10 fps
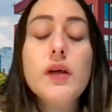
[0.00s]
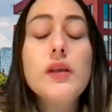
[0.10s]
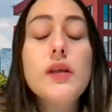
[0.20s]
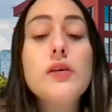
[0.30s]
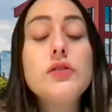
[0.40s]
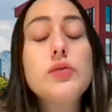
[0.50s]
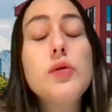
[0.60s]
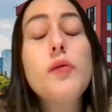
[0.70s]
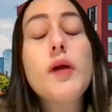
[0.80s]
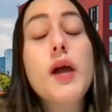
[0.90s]
The
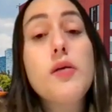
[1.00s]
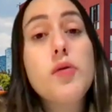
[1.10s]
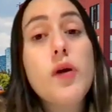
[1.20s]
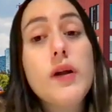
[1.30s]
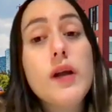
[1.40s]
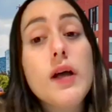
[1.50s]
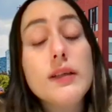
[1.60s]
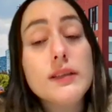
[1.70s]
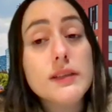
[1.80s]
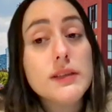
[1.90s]
consumer behavior
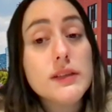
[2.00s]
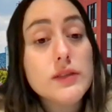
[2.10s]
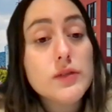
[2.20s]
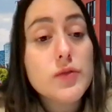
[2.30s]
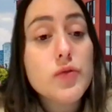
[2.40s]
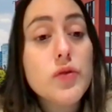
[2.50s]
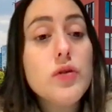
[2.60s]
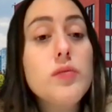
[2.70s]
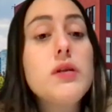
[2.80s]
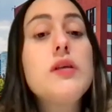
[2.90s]
analysis will
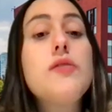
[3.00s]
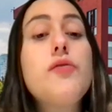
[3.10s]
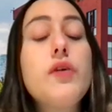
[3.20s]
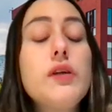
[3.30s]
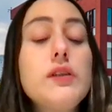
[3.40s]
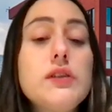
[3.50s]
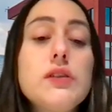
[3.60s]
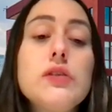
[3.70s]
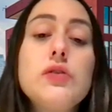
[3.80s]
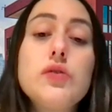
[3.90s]
be the first
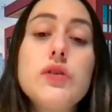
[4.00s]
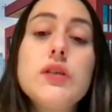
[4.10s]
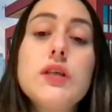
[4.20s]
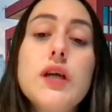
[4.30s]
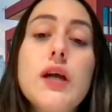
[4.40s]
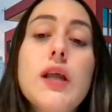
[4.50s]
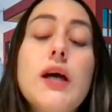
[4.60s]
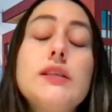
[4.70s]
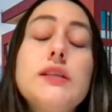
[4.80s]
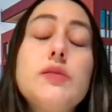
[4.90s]
to indicate
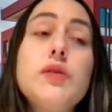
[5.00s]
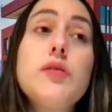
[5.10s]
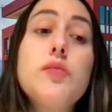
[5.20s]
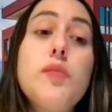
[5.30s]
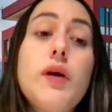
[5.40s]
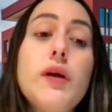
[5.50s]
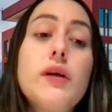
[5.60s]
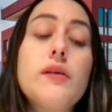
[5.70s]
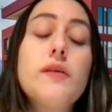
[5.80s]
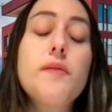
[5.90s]
a shift in
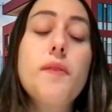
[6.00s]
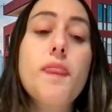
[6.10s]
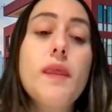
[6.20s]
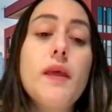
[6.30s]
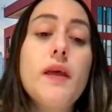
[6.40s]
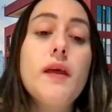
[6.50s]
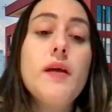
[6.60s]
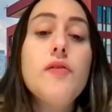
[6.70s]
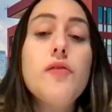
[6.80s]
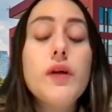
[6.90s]
market.
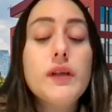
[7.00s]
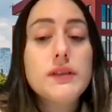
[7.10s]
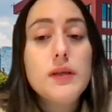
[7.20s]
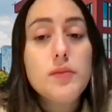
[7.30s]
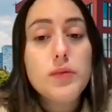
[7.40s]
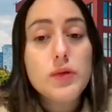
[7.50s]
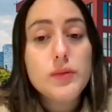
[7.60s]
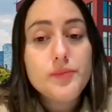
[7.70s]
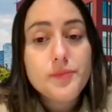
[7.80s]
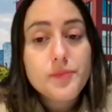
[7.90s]
For example,
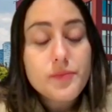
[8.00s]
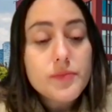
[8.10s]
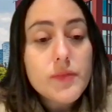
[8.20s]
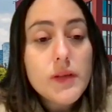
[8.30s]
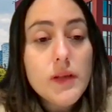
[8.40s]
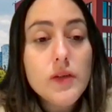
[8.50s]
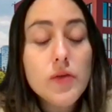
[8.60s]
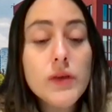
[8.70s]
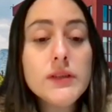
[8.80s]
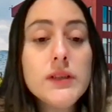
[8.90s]
the
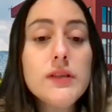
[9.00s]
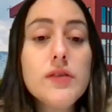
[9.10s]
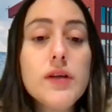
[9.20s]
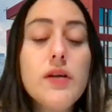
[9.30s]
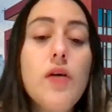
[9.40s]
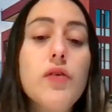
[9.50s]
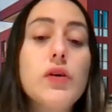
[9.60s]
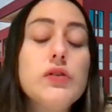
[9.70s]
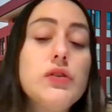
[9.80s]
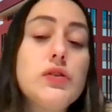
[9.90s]
recent trend of
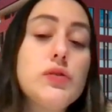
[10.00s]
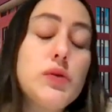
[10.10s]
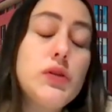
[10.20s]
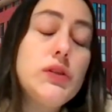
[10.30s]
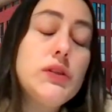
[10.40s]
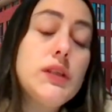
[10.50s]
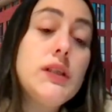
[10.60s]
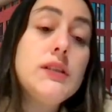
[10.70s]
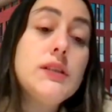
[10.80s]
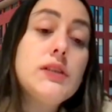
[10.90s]
customers
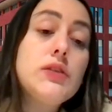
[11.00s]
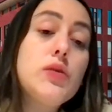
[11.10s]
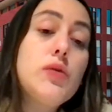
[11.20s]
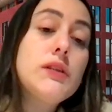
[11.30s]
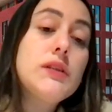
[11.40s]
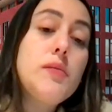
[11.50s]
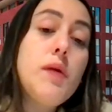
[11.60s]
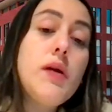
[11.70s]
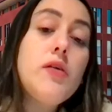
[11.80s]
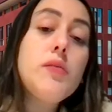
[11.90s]
is towards
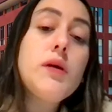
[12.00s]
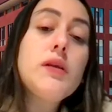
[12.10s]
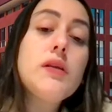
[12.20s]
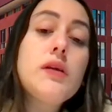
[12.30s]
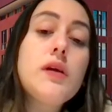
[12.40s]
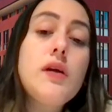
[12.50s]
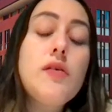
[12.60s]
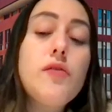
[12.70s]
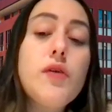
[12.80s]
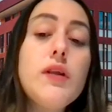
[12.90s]

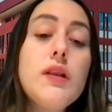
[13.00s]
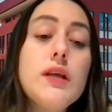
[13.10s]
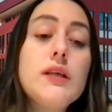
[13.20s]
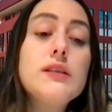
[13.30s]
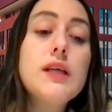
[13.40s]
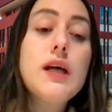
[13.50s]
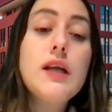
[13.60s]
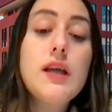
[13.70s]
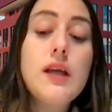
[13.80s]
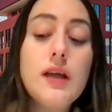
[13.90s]
environment-friendly
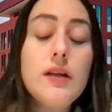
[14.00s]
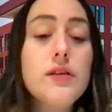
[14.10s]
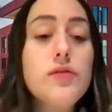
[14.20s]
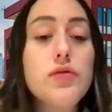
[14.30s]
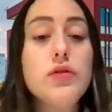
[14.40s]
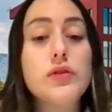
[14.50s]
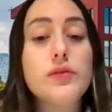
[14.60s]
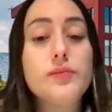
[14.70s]
and healthy food.